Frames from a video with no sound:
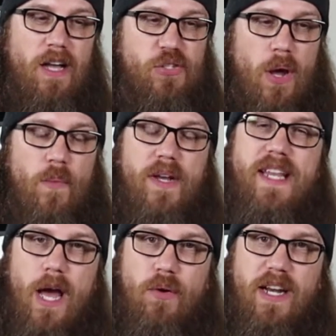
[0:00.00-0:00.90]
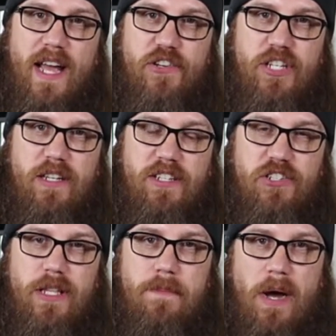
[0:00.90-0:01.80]
so I went down and I actually
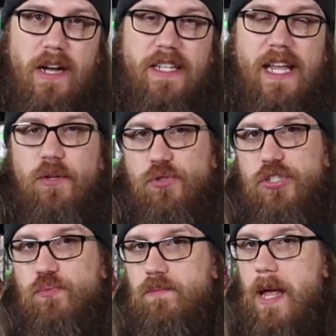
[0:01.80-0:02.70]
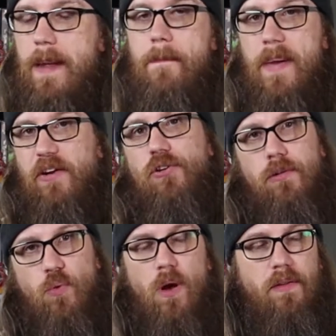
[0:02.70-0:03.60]
initially bought just a better
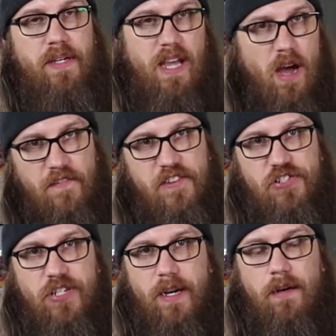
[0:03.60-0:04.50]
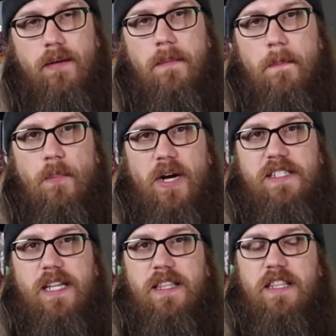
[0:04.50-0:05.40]
quality office chair,
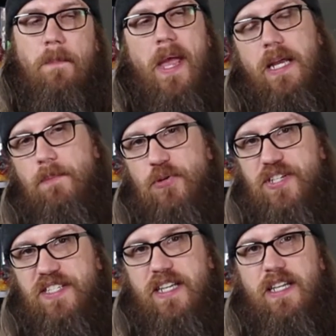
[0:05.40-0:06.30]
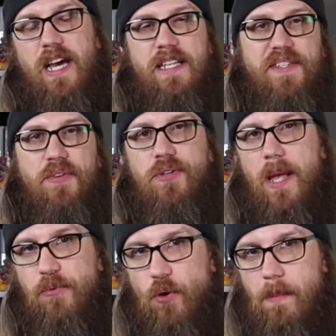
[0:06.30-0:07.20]
but the pain persisted. I still
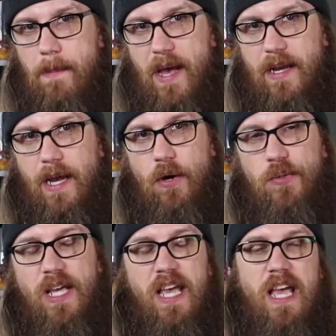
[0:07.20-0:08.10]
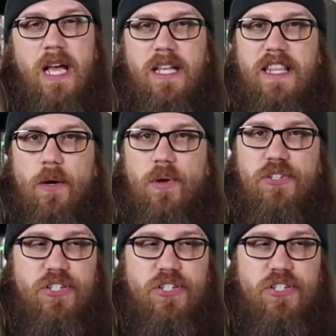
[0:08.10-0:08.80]
kept throwing my back out. There was